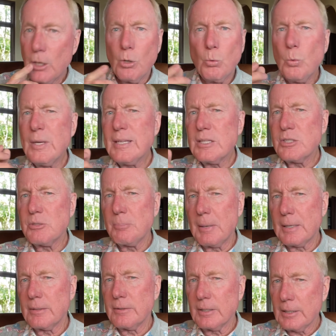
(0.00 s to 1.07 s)
We
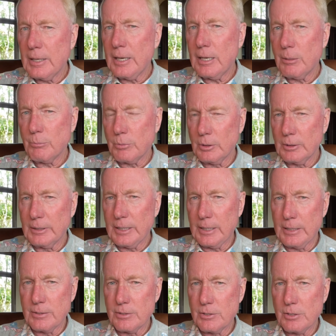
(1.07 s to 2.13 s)
expect the camera
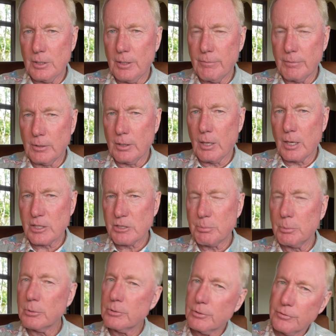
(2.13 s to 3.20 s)
lens of the
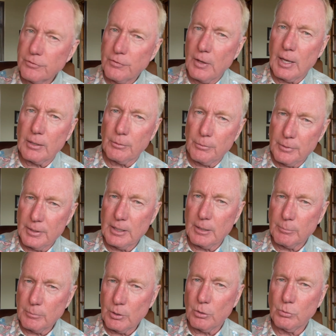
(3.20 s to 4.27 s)
gospel to follow
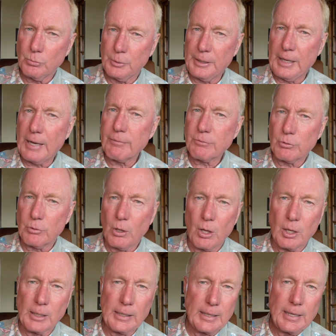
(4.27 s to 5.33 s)
them, don't we? After
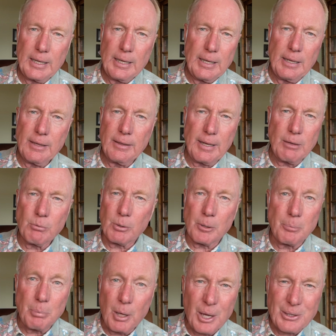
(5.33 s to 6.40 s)
all, they were
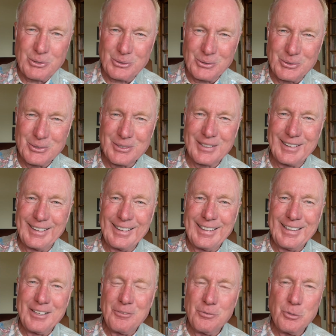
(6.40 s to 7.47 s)
apostles,
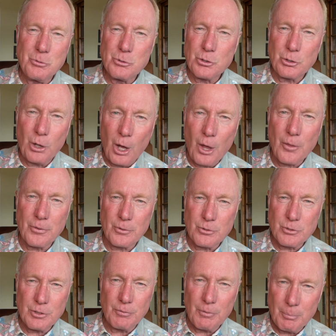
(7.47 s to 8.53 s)
future
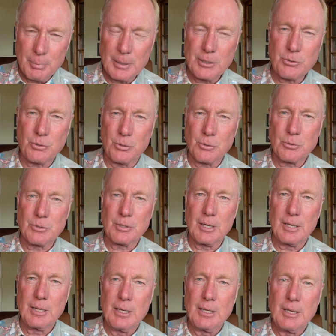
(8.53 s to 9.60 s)
authors of epistles.
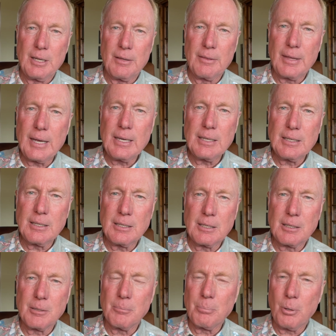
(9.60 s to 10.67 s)
They
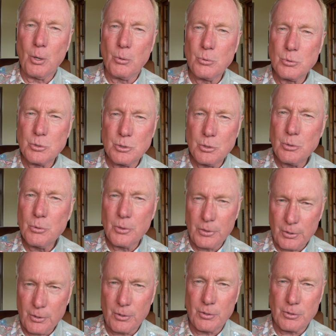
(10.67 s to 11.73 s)
composed
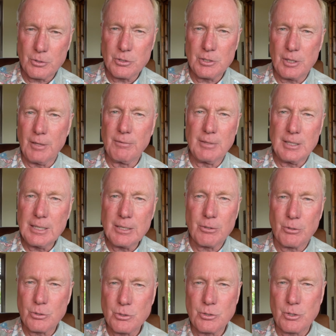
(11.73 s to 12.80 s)
2/3 of the
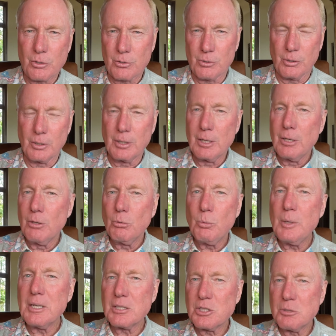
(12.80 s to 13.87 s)
inner circle.
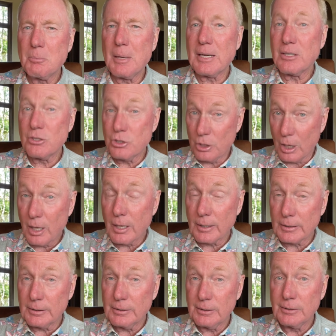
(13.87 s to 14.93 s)
We expect
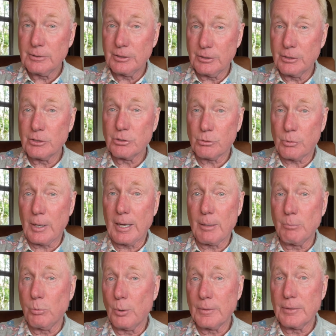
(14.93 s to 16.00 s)
John to
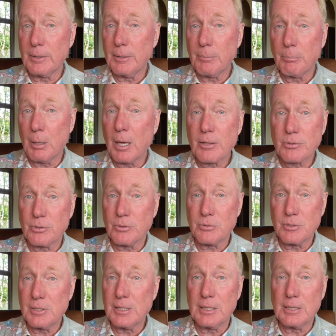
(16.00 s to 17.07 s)
describe what the
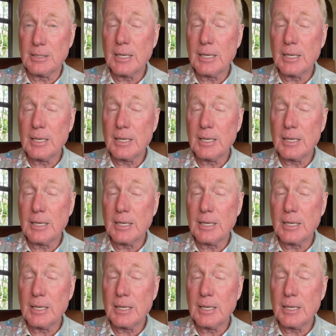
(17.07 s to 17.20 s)
apostles did